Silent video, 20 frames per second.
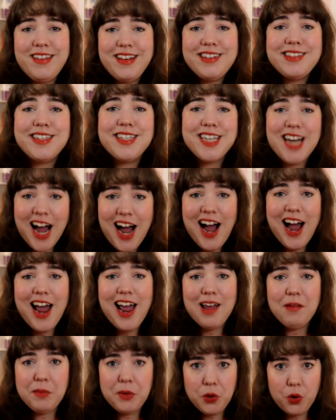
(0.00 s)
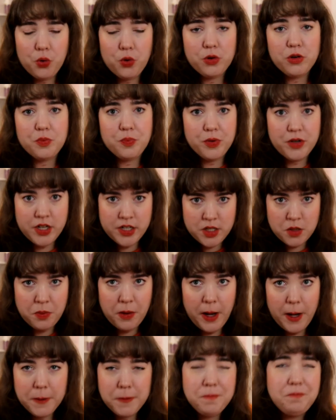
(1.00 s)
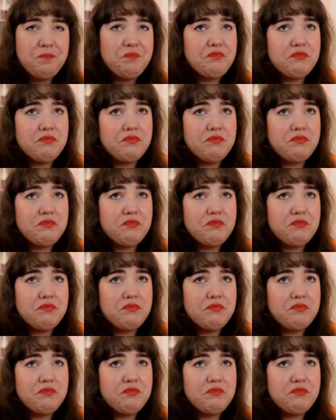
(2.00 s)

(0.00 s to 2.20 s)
this time in order to participate.